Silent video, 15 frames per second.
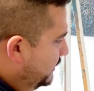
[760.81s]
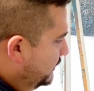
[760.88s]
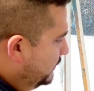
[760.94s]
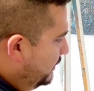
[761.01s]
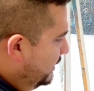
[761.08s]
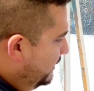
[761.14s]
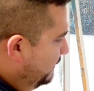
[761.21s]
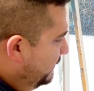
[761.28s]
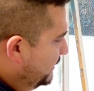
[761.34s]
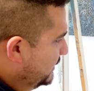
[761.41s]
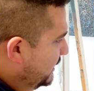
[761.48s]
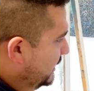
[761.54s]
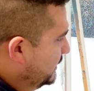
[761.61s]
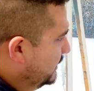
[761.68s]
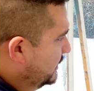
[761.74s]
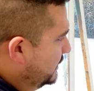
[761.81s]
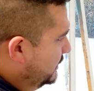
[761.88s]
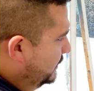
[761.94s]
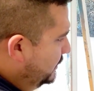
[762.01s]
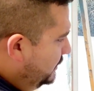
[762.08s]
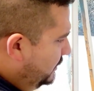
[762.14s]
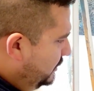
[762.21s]
So I'm emphasizing
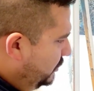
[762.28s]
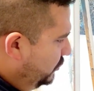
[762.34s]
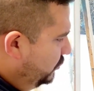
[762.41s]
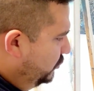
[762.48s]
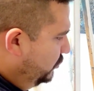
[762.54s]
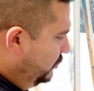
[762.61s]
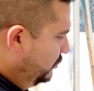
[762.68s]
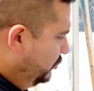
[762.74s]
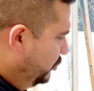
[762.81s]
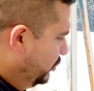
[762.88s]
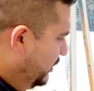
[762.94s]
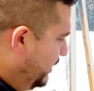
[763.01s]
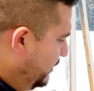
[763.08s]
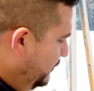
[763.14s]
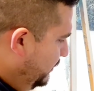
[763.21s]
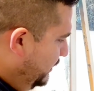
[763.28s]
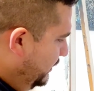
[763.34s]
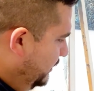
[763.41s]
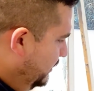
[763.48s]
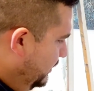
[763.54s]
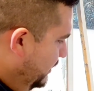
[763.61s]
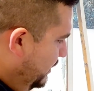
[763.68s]
this sort of shadowy.
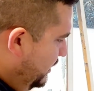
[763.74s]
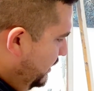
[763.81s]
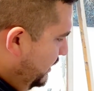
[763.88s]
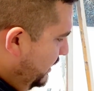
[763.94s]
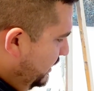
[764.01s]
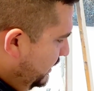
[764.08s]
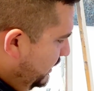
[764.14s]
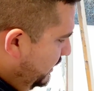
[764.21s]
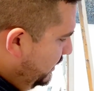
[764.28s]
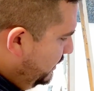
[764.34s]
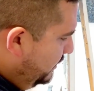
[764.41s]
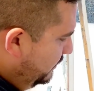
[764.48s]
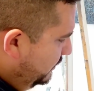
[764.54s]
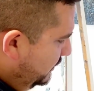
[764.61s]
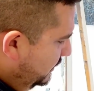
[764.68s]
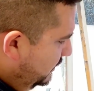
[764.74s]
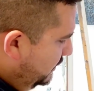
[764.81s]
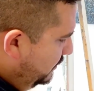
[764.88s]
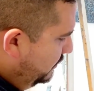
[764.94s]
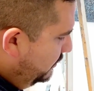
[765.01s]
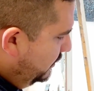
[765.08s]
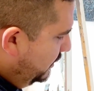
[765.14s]
And here, with this
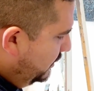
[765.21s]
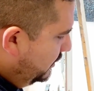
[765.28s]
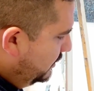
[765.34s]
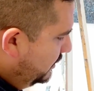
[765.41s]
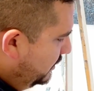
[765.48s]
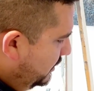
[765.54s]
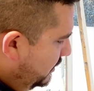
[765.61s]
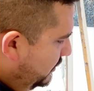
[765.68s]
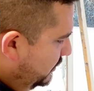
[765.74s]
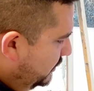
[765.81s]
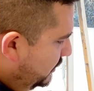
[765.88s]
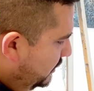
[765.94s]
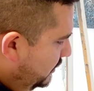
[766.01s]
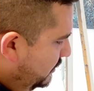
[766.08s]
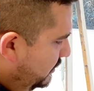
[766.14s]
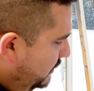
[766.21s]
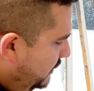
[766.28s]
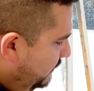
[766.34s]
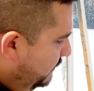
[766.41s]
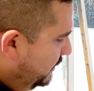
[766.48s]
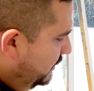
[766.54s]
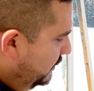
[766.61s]
little dark, I'm also
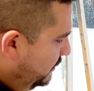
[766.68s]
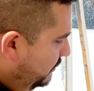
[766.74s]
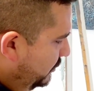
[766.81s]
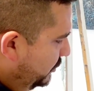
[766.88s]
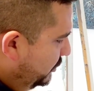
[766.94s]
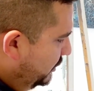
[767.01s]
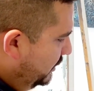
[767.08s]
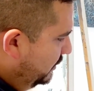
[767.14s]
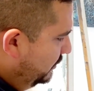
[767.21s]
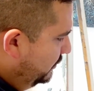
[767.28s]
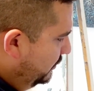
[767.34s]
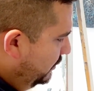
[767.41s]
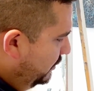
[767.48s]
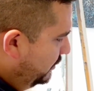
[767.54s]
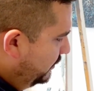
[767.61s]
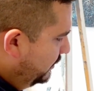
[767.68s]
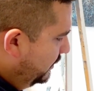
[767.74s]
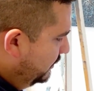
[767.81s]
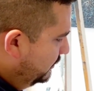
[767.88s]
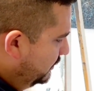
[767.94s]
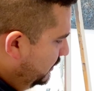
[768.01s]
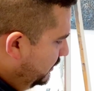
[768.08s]
giving a little more shadow to the earth
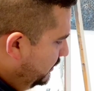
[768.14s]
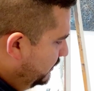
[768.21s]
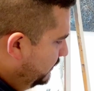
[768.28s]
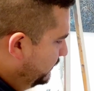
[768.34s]
down there.